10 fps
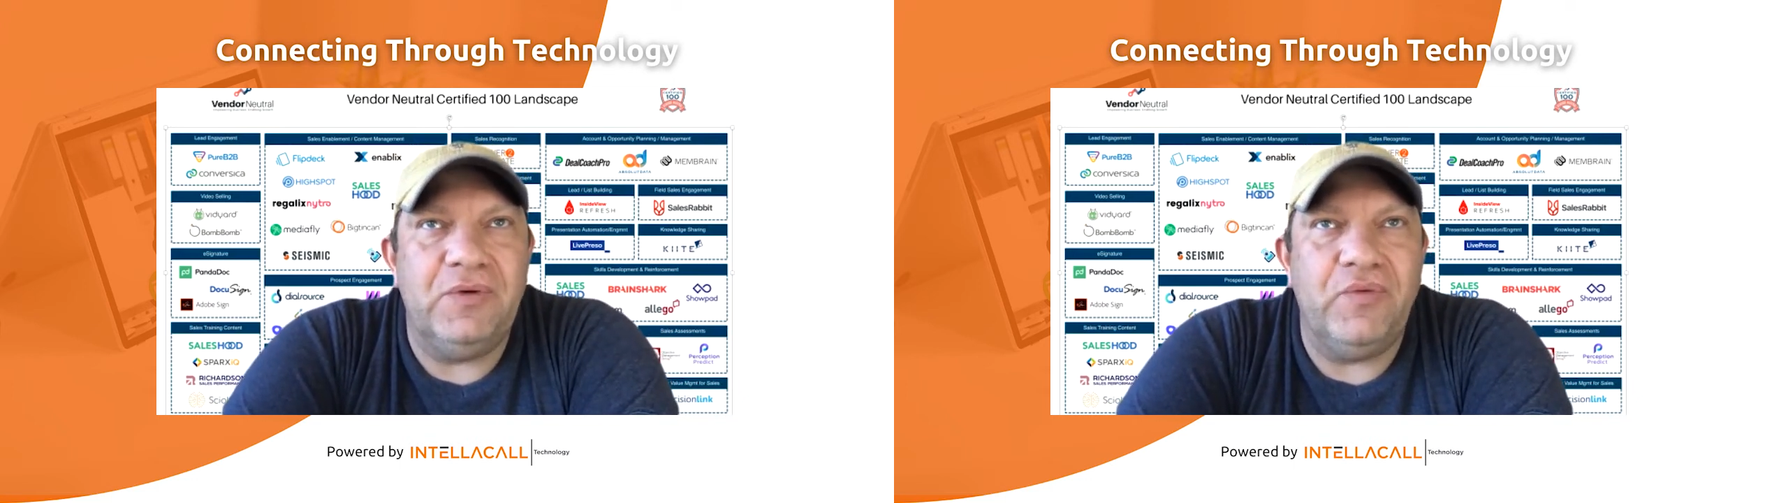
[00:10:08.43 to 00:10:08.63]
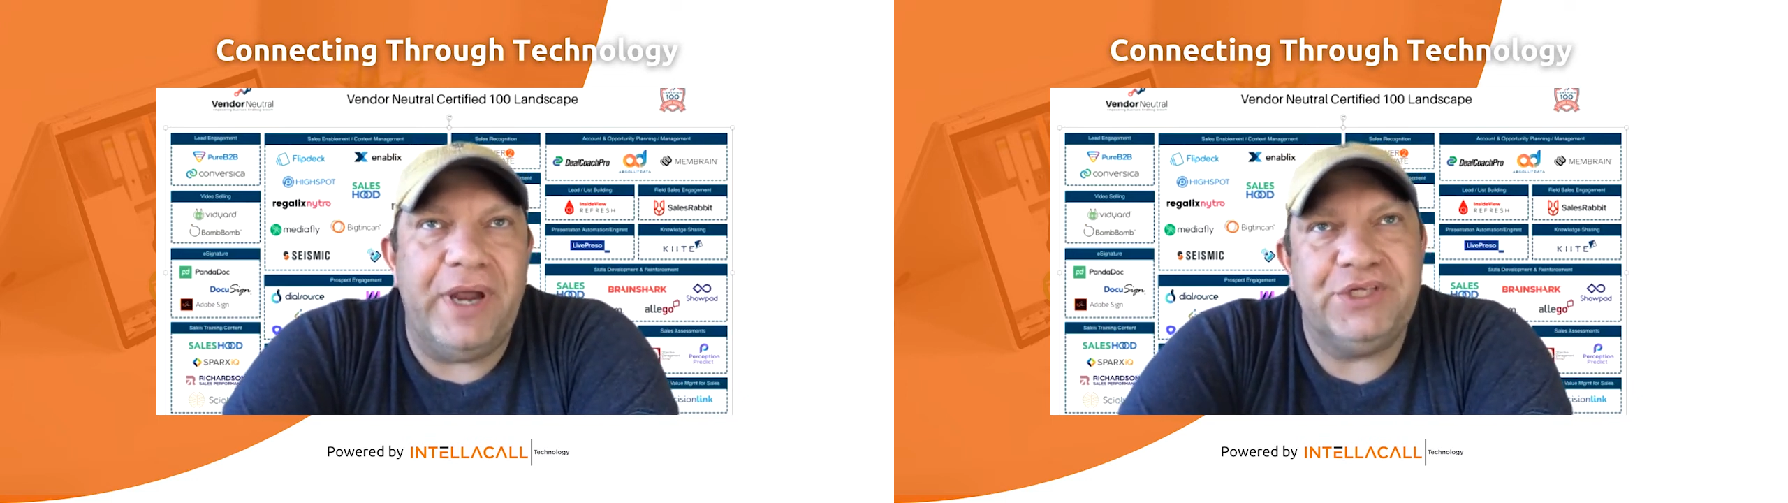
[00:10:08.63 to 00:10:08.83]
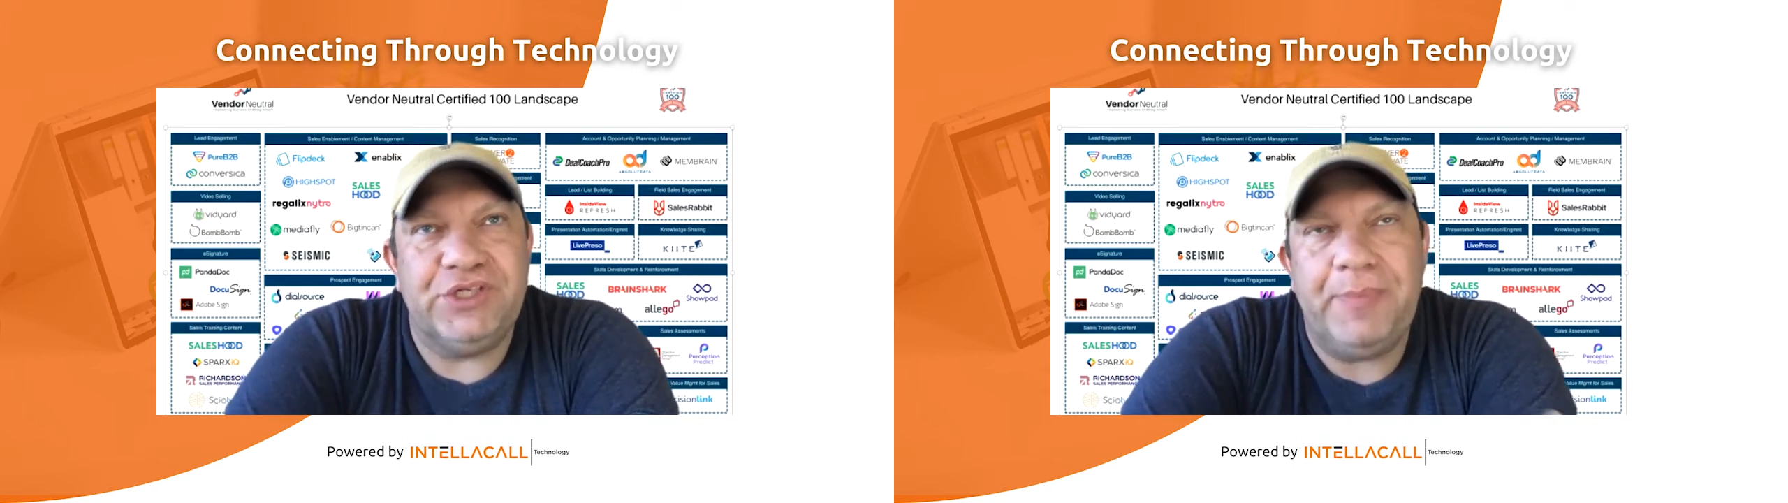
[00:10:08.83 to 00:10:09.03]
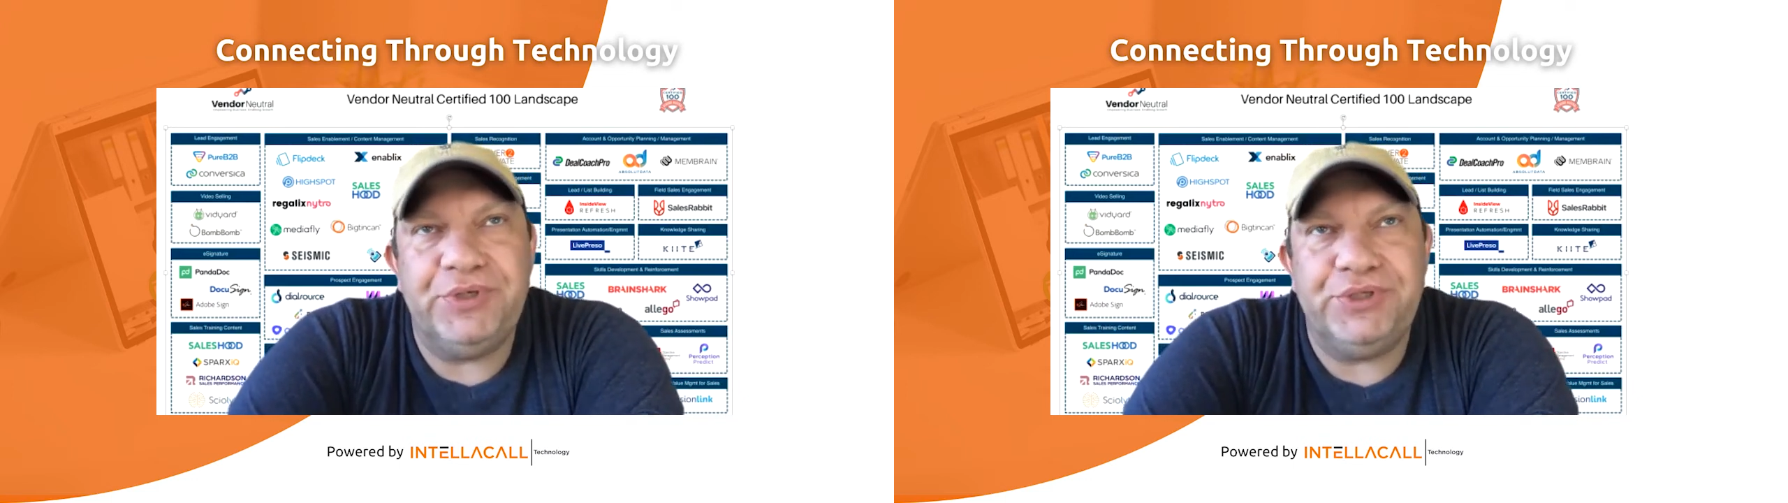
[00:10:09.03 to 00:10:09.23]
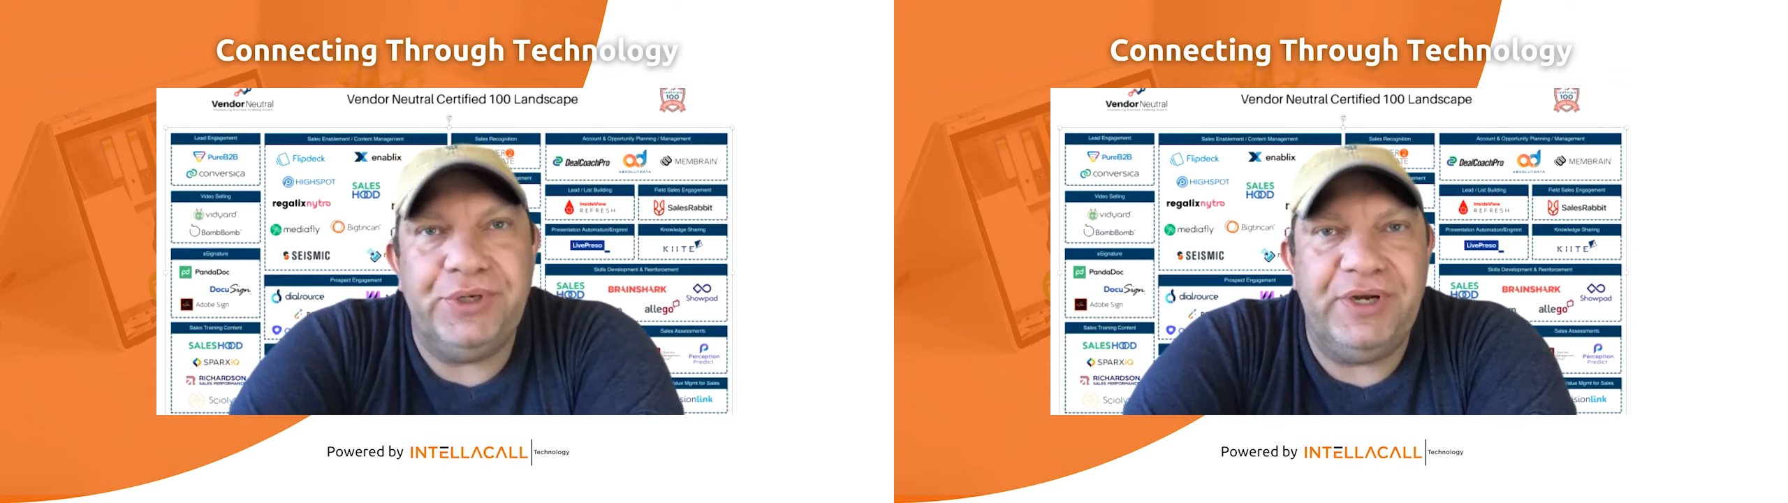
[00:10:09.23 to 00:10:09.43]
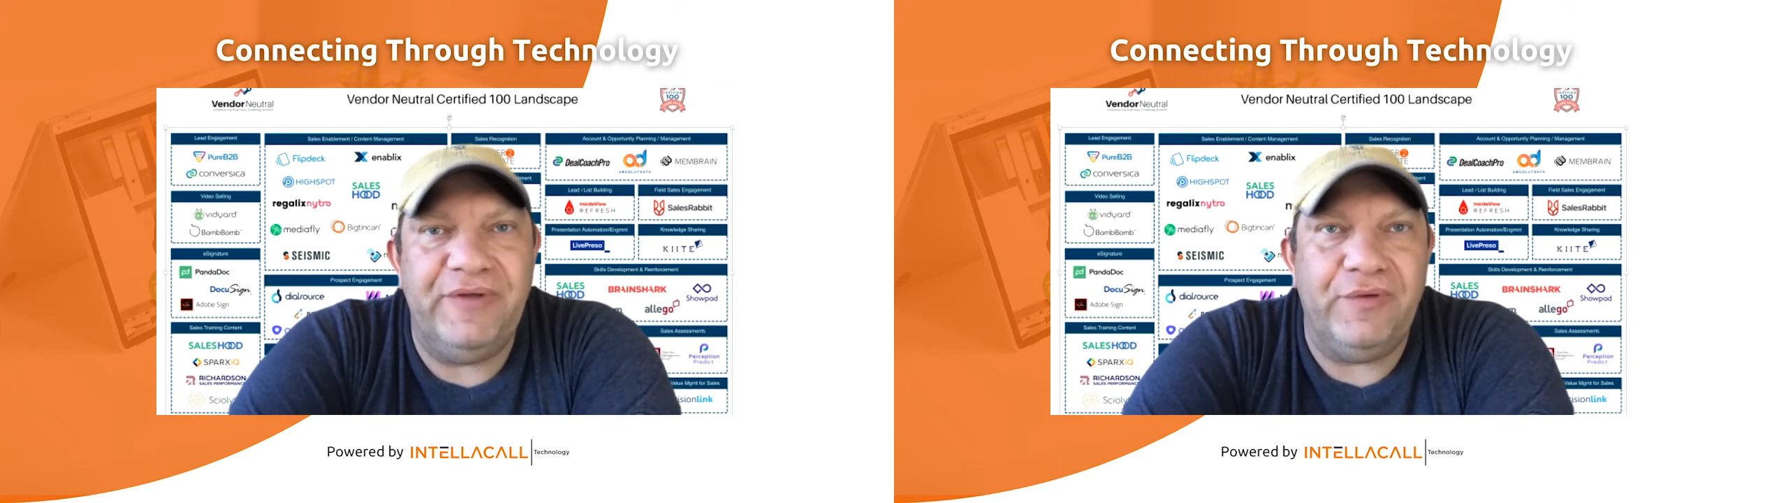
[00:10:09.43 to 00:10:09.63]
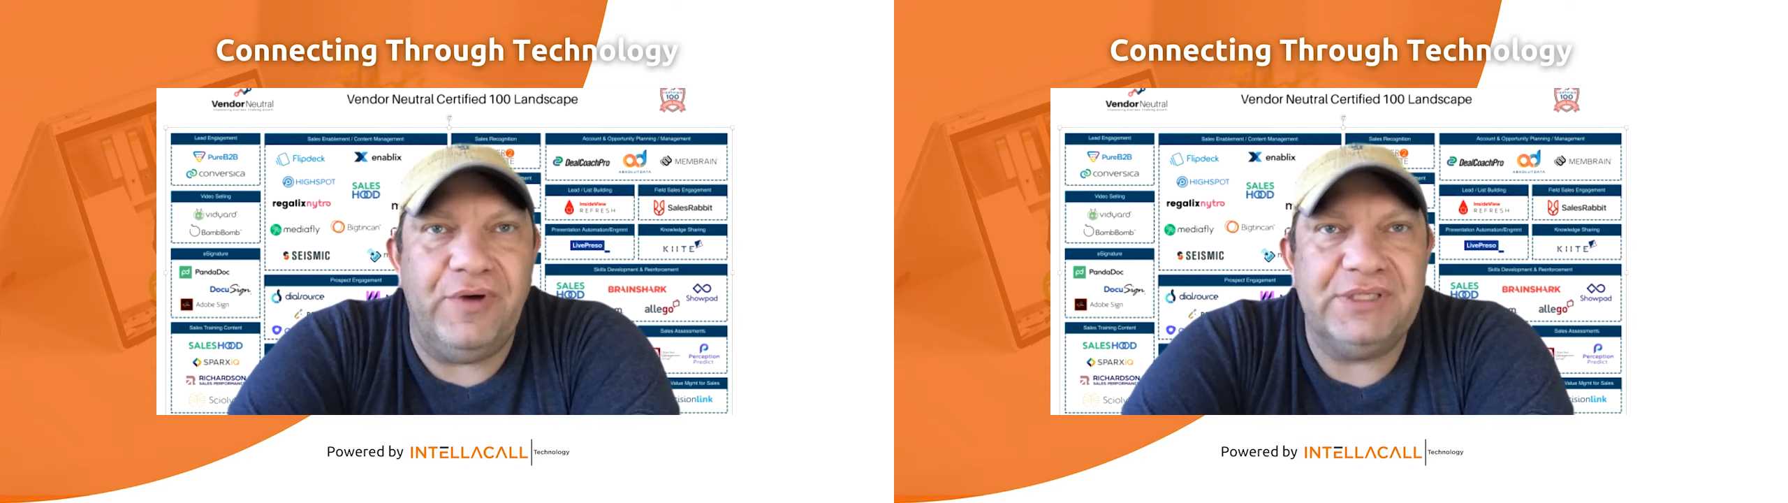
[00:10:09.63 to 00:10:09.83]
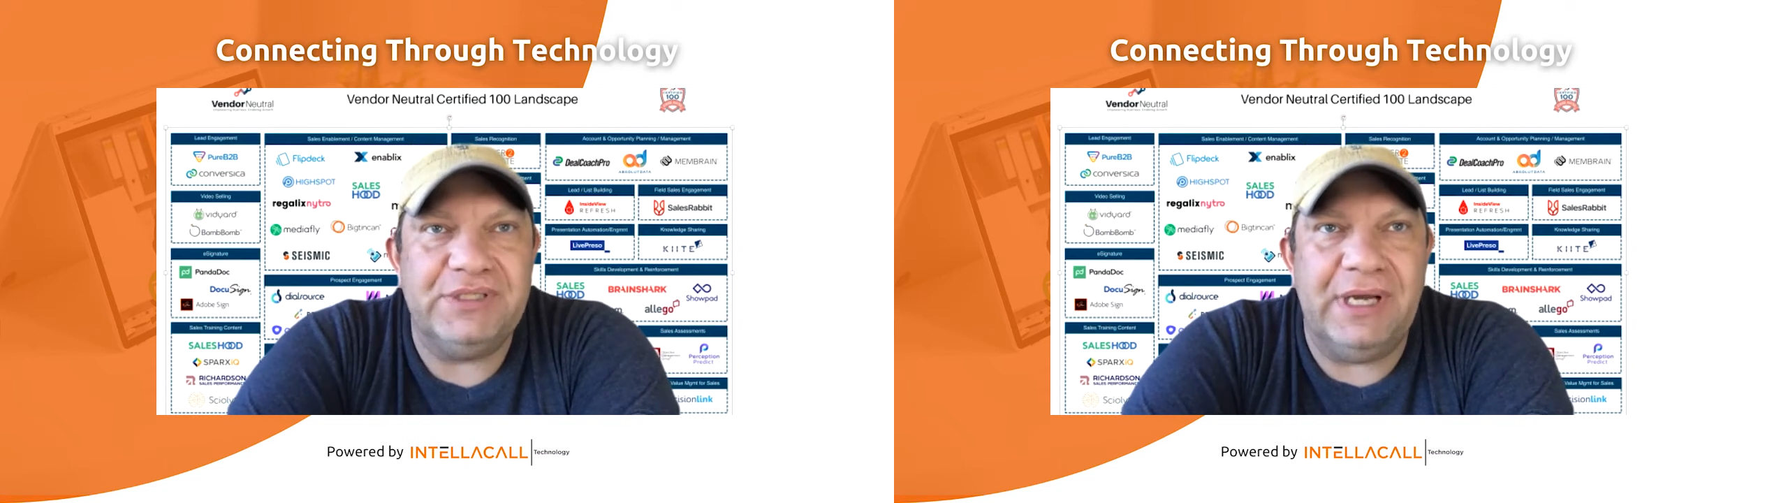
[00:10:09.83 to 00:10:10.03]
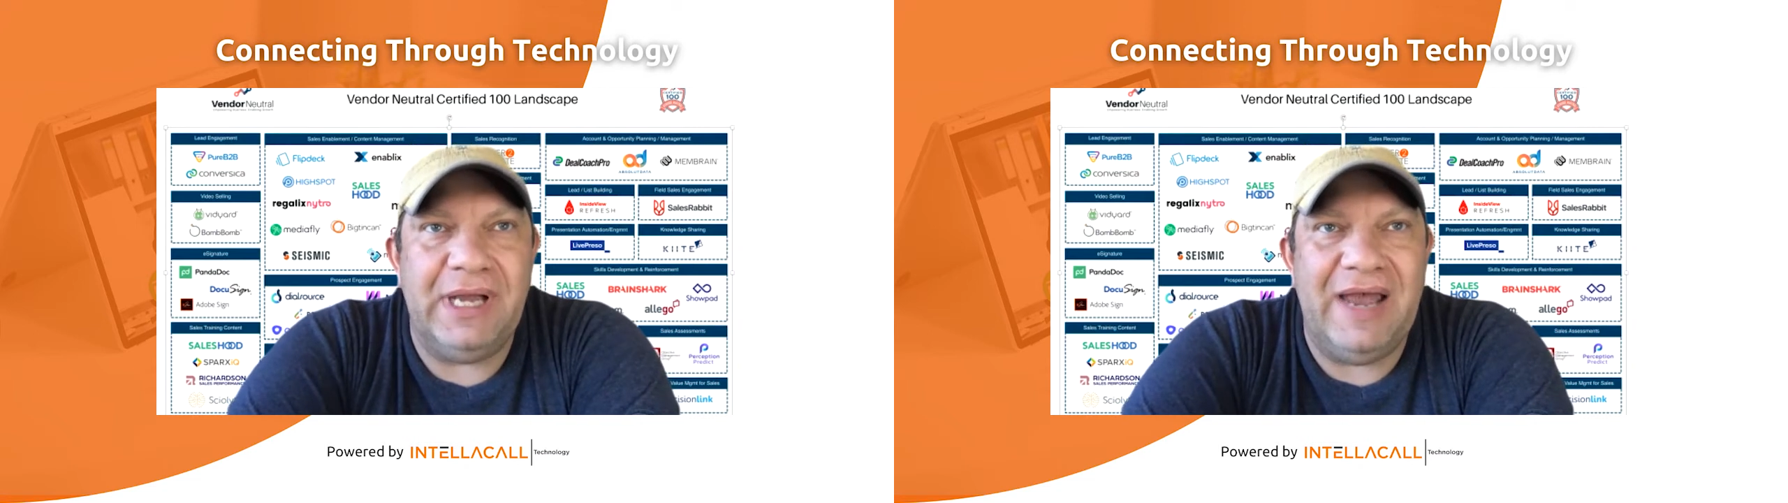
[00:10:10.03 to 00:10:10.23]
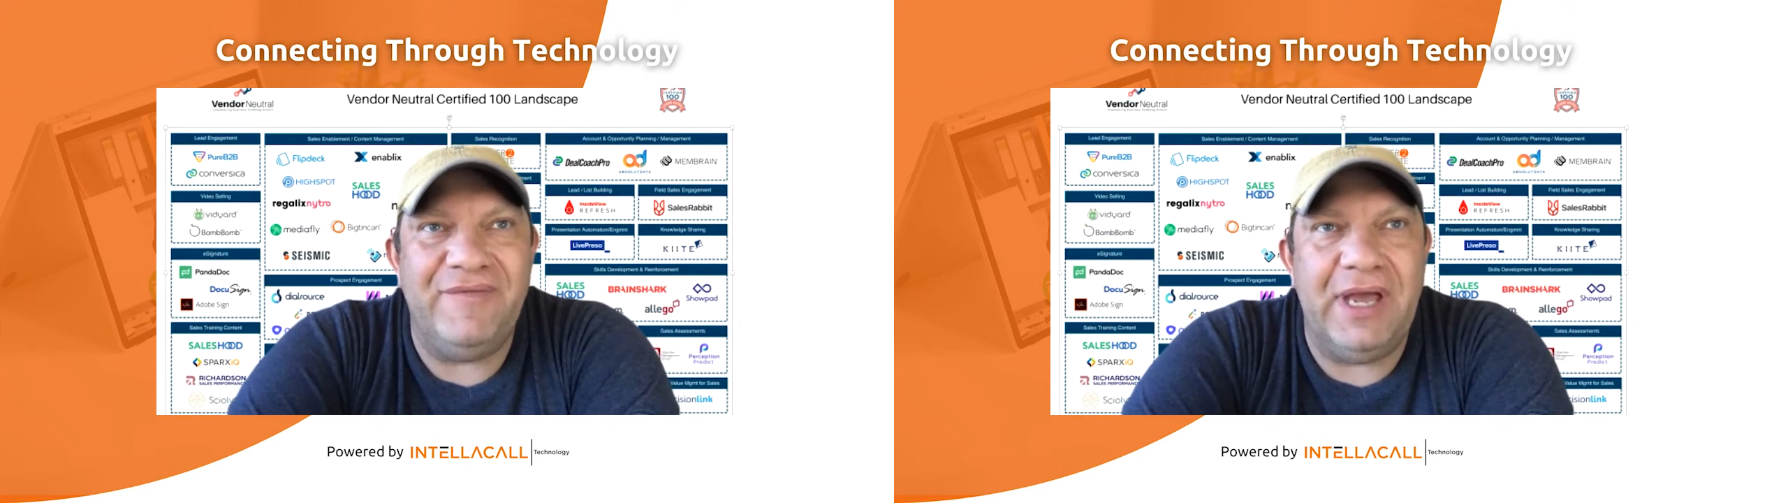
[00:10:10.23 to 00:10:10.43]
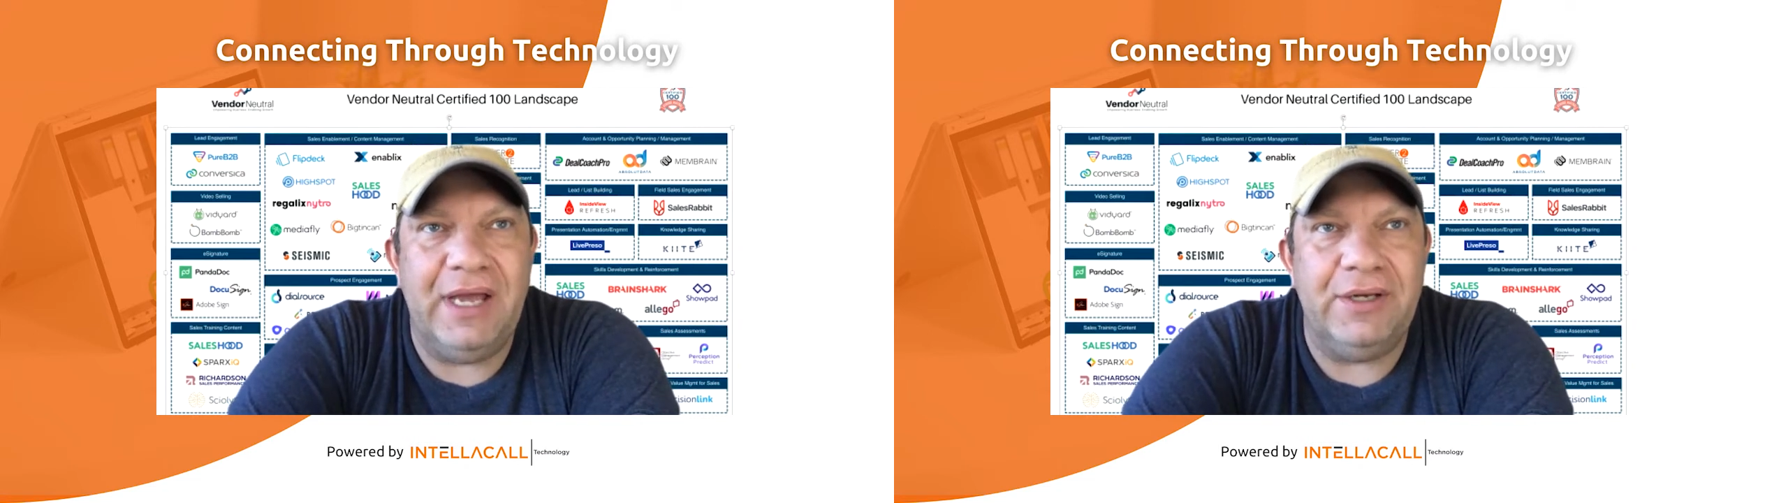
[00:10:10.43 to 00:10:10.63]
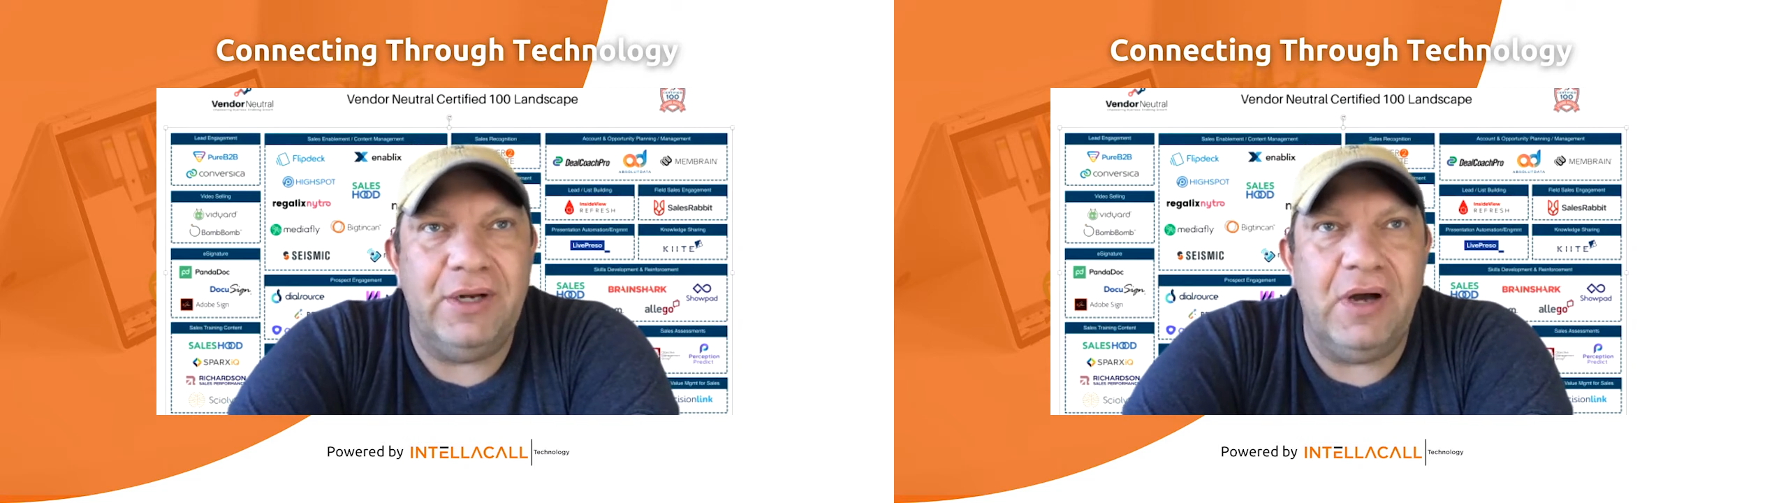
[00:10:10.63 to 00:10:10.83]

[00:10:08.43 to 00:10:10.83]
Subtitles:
greatest opportunity for us to have that,